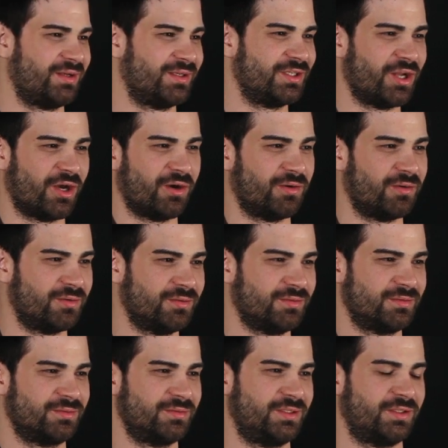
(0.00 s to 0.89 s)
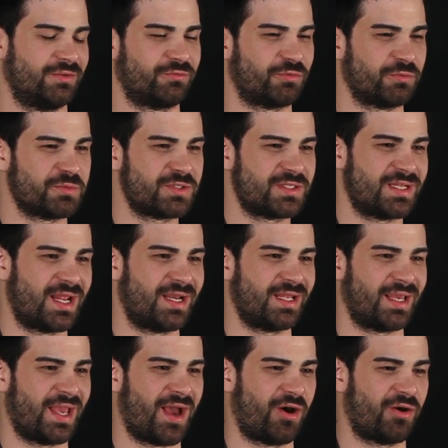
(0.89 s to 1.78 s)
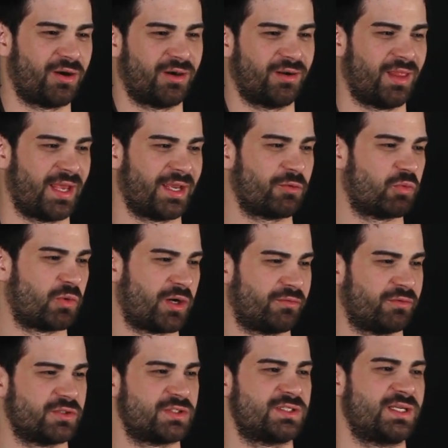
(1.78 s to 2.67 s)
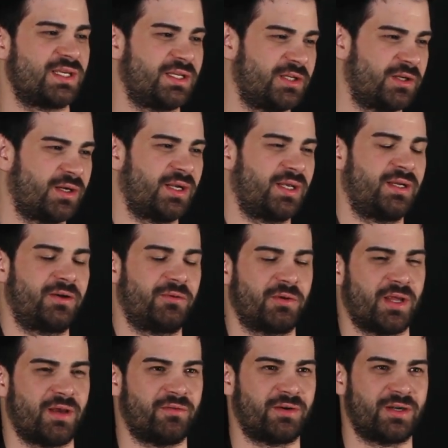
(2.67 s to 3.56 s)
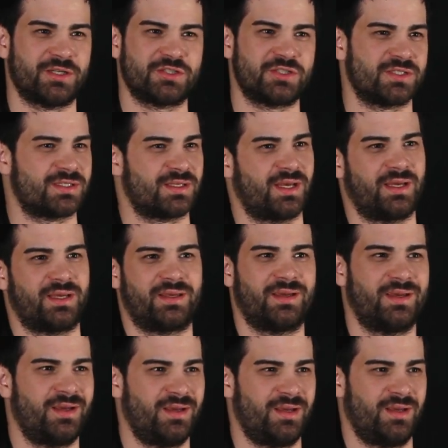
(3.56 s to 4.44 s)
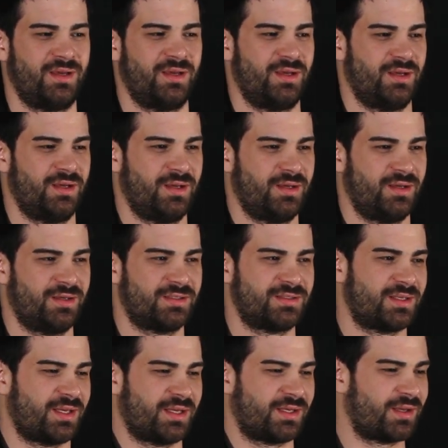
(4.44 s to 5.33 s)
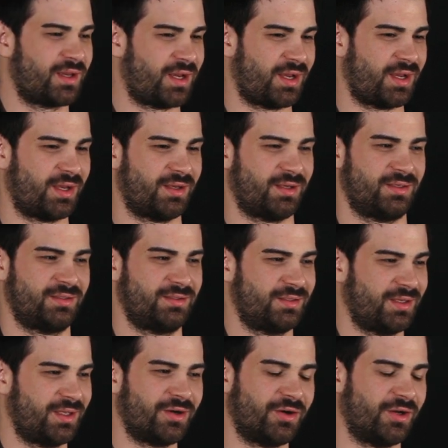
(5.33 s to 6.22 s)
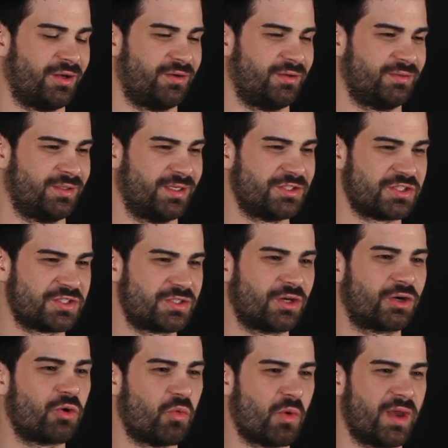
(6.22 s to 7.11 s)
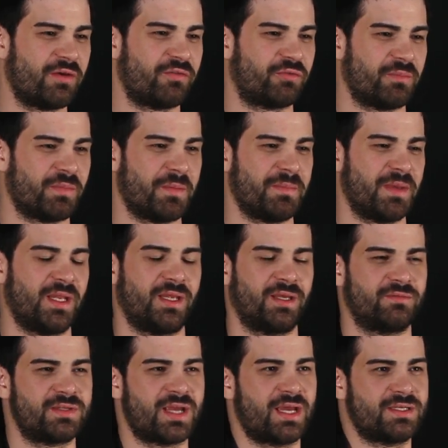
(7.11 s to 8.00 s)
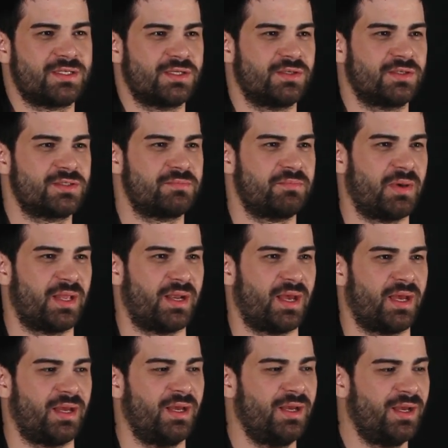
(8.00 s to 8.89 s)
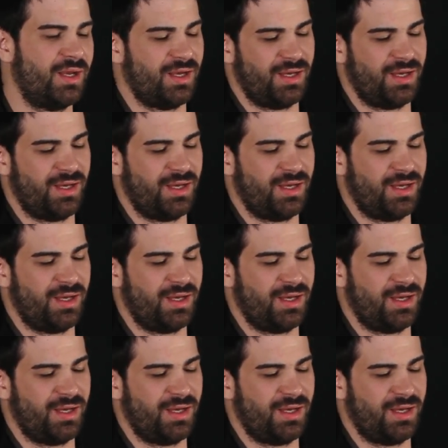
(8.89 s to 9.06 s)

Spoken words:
you know from standing out or like whatever scene you're in or whatever. It just like, it's like I don't know, it just took away from the meaning of tattoos. But